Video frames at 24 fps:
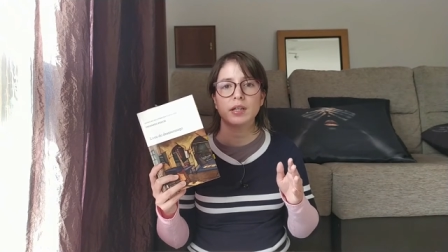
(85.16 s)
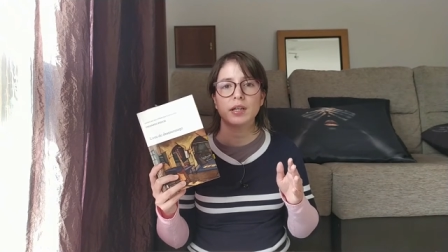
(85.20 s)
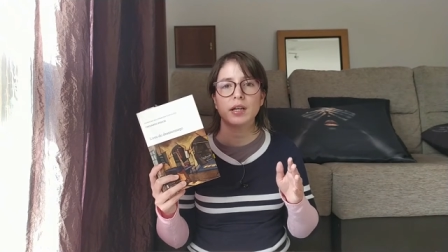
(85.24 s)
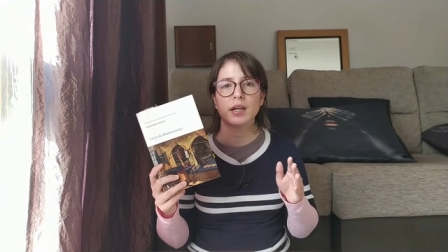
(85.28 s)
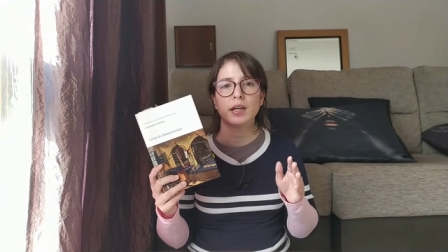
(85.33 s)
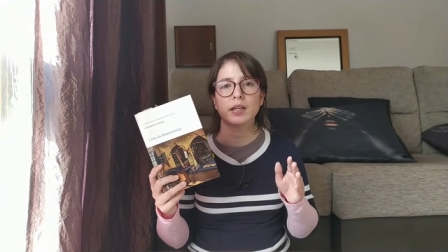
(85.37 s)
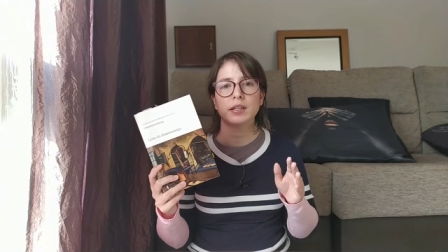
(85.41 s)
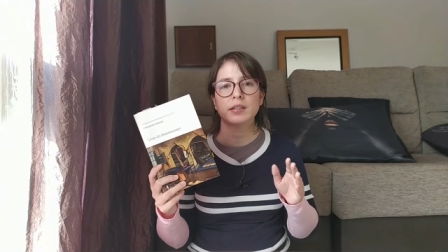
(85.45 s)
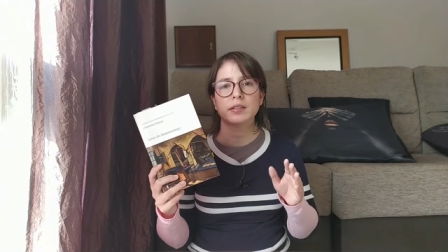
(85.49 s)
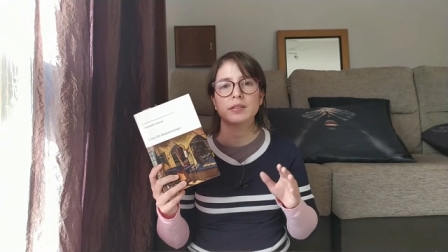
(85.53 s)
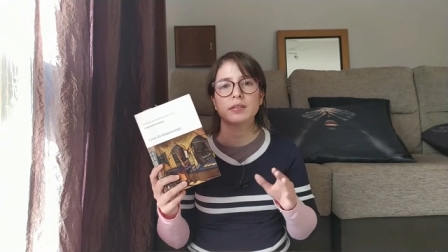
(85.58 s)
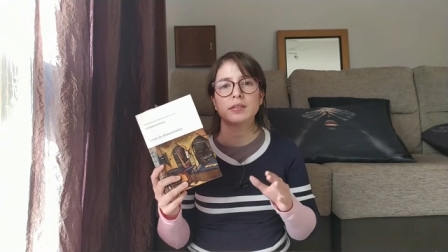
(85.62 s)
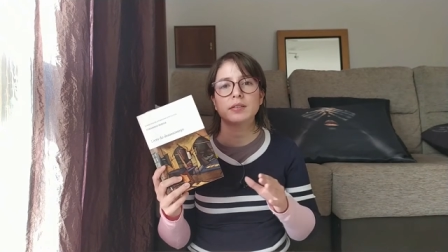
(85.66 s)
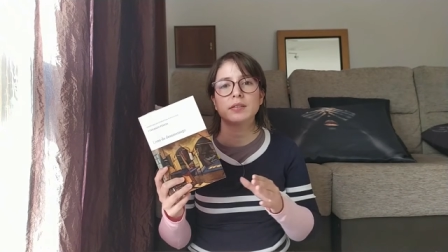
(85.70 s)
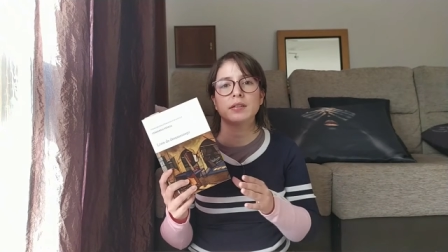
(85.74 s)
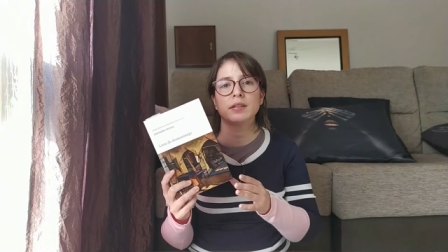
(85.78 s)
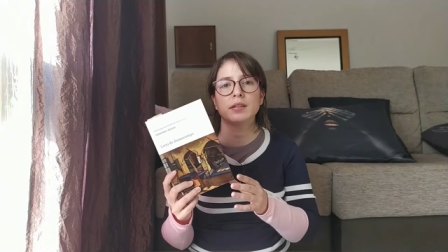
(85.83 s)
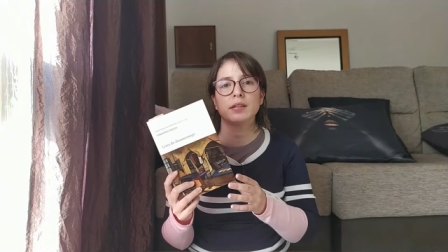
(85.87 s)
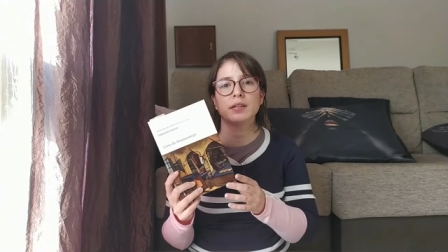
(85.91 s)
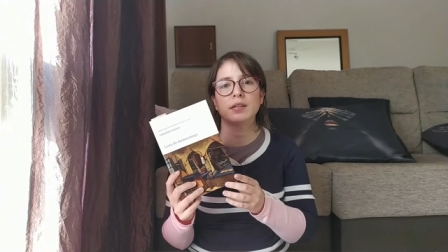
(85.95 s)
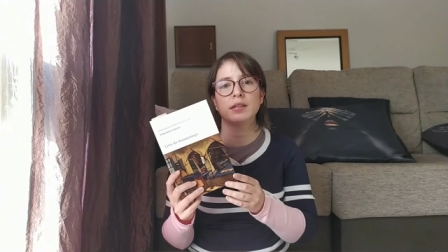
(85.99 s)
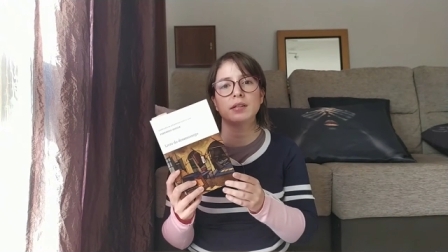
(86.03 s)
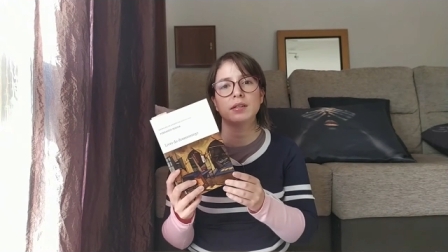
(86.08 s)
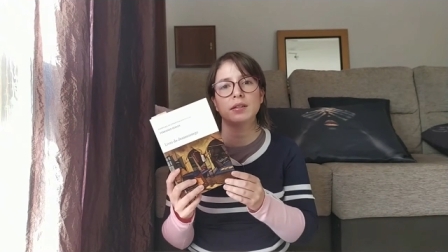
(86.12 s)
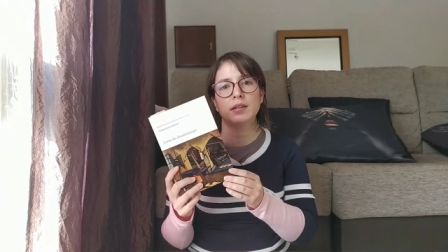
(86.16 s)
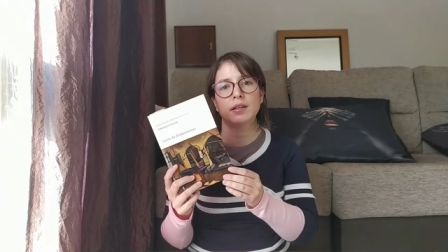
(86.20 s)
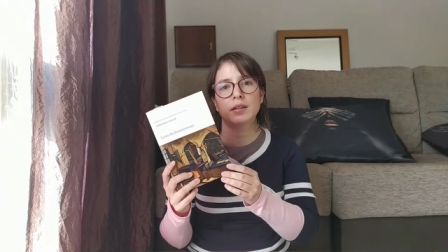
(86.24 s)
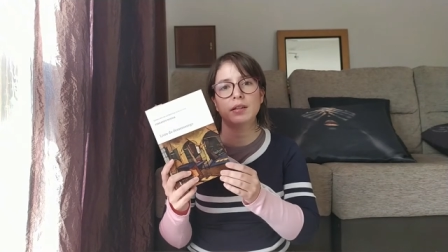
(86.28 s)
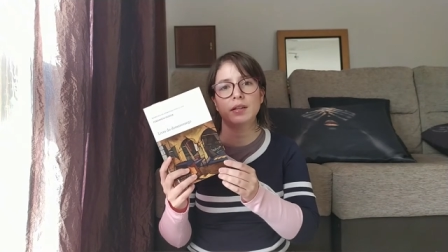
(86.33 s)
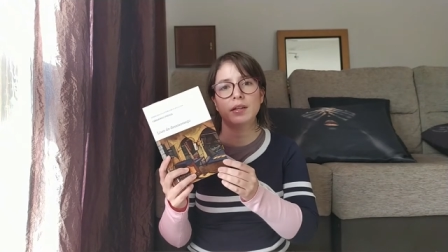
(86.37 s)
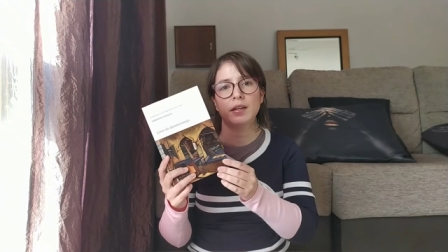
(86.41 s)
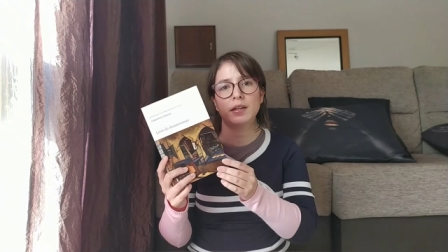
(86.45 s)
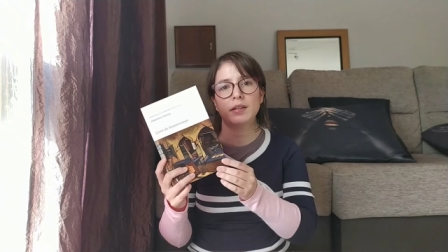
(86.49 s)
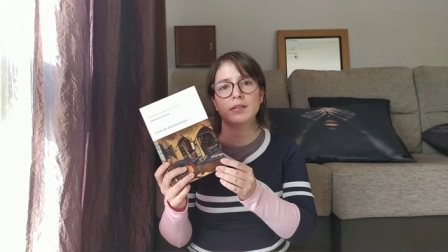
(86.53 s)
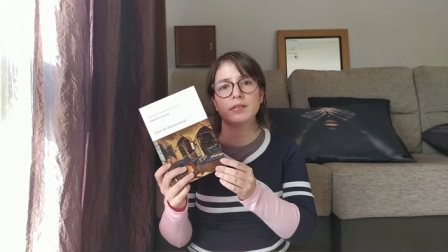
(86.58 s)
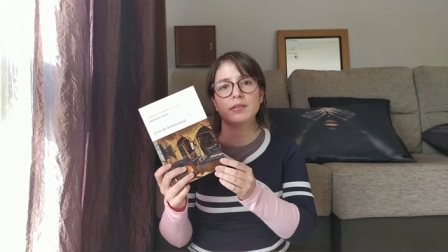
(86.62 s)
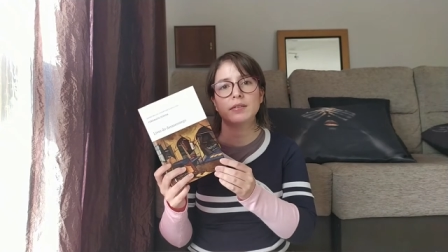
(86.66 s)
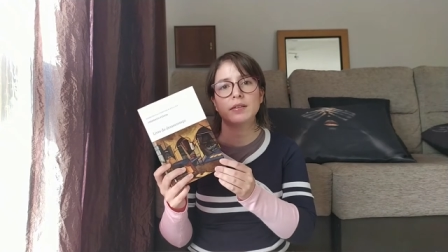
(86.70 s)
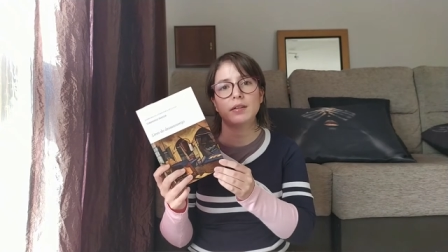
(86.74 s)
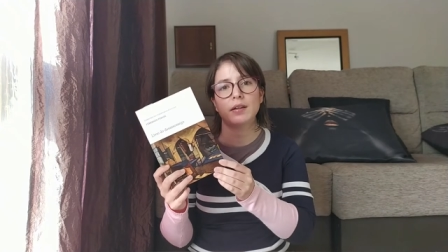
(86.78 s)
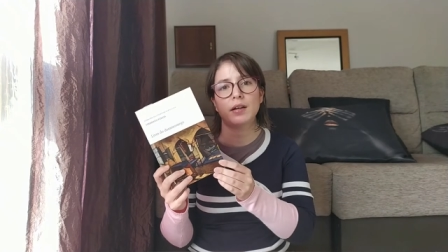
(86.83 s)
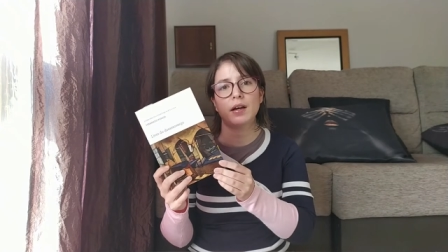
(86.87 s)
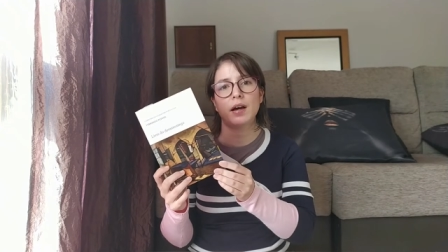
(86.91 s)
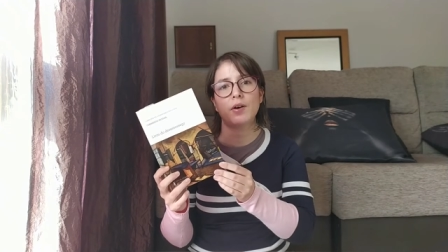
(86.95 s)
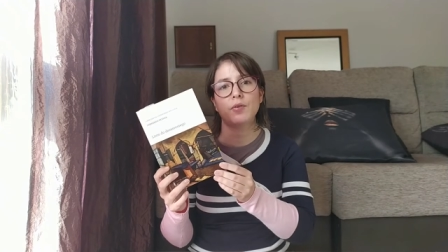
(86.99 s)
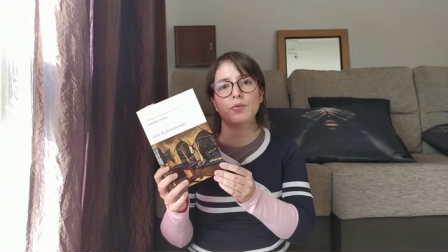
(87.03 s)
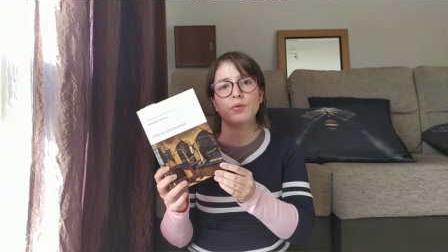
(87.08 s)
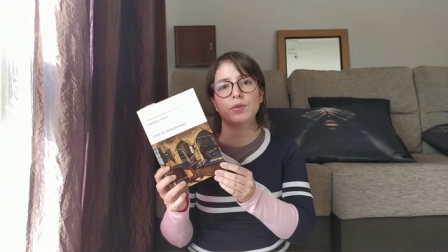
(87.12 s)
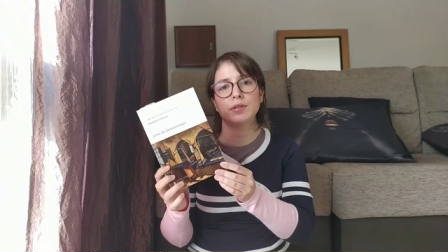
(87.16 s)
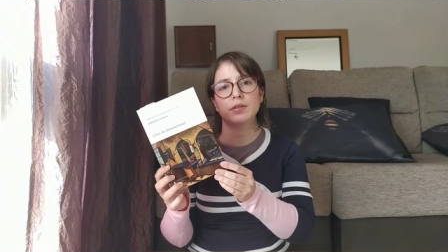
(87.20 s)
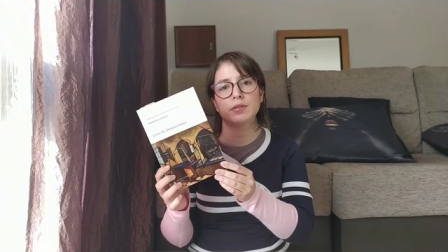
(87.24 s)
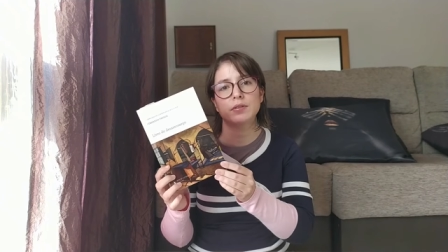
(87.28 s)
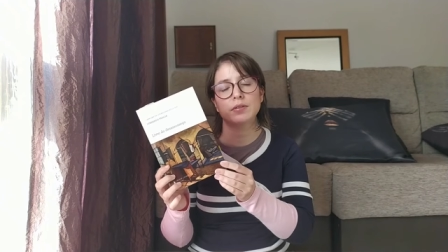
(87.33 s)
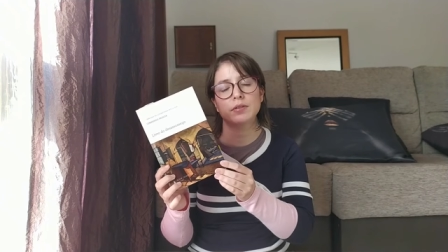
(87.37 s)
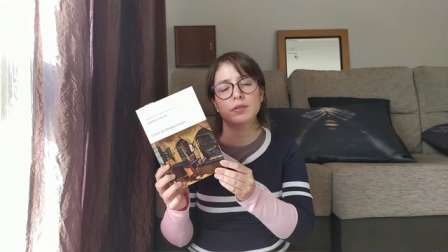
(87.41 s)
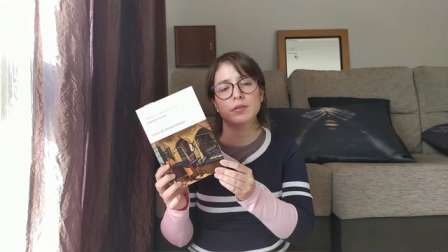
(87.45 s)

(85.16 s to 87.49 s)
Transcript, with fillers: and that's how it,